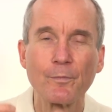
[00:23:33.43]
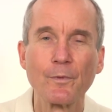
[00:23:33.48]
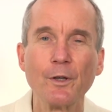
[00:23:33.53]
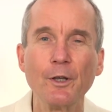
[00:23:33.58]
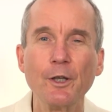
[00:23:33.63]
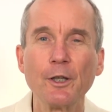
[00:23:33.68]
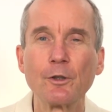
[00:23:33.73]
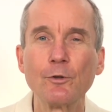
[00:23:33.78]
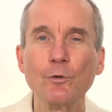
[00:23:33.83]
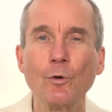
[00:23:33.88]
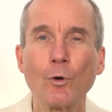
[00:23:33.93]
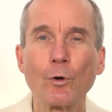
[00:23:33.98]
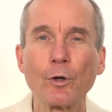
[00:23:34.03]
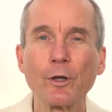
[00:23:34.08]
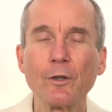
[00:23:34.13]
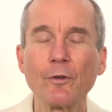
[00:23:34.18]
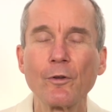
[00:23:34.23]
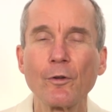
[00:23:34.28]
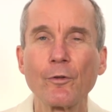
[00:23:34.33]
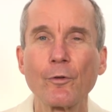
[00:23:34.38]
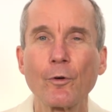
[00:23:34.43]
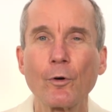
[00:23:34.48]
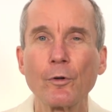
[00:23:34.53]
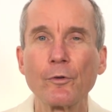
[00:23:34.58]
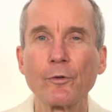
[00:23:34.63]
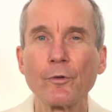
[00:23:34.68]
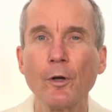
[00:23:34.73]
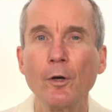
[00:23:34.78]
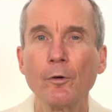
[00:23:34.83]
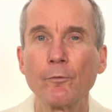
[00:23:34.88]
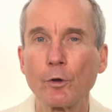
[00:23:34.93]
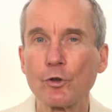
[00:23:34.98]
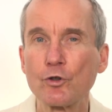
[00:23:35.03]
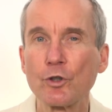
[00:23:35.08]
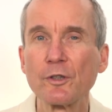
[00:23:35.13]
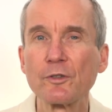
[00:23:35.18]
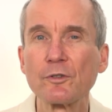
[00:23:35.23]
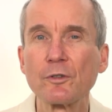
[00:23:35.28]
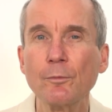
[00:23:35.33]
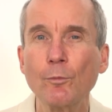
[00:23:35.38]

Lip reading: ignoring the thoughts for just